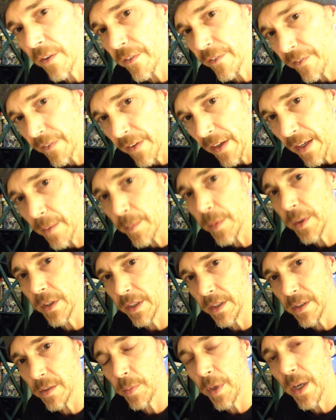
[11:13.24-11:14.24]
our
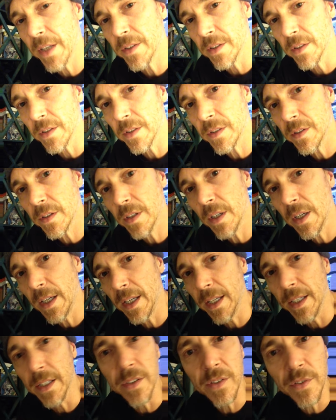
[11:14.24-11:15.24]
family's presence,
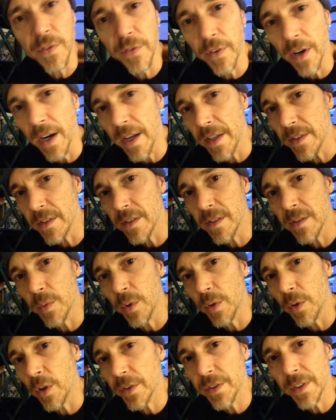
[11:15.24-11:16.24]
in his friends.
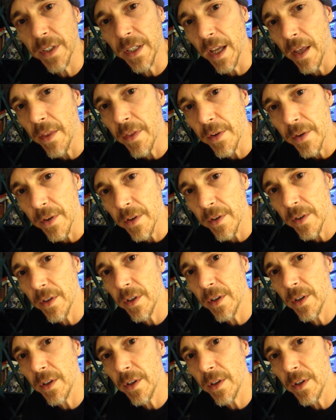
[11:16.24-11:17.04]
We were all together.